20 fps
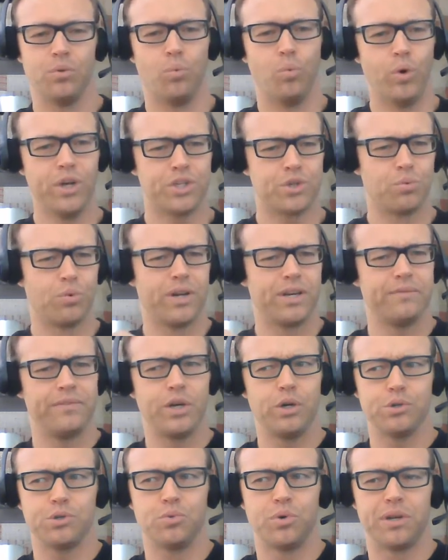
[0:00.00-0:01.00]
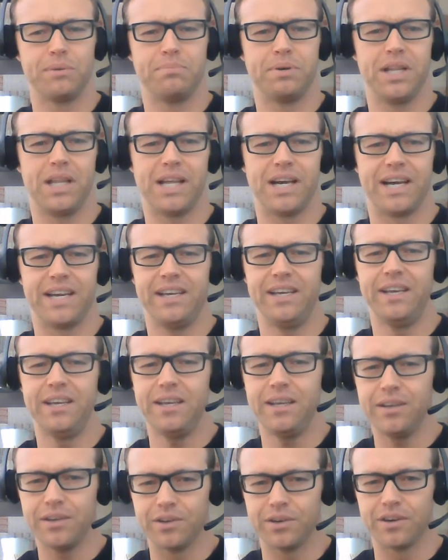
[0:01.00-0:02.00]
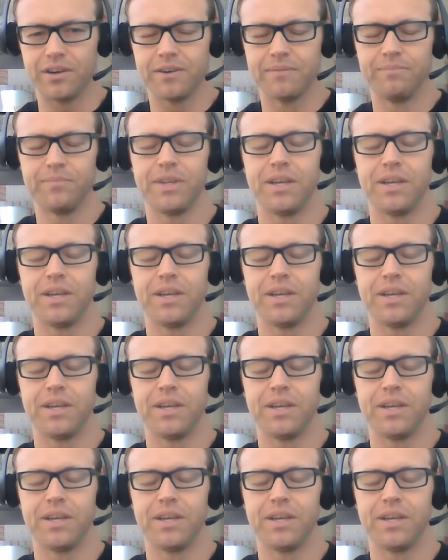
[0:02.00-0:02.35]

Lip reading: which one of those would apply here?